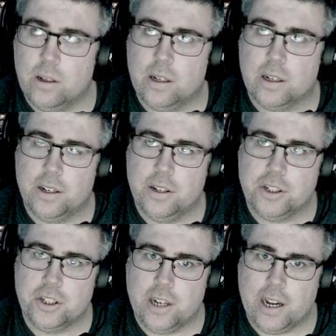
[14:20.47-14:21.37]

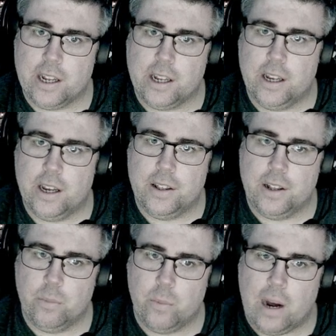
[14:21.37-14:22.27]
conditioned I can get, and
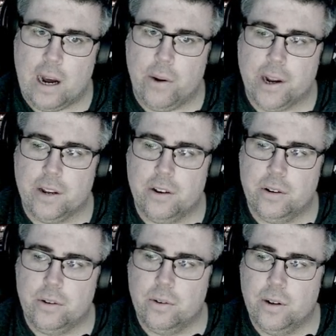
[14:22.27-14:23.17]
then how I can
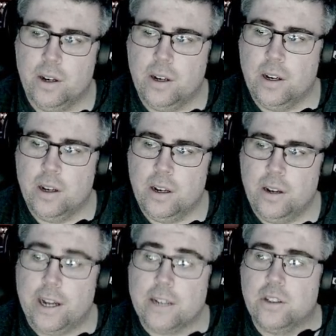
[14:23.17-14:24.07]
do
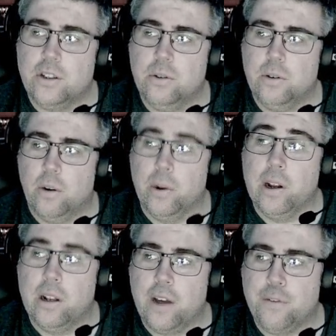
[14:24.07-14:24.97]
next to a
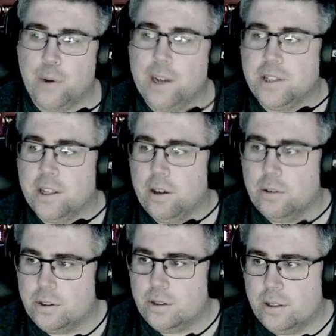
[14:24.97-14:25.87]
real life racing
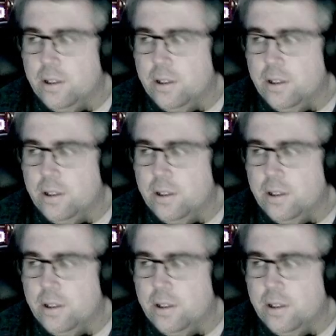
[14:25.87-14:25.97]
ghost,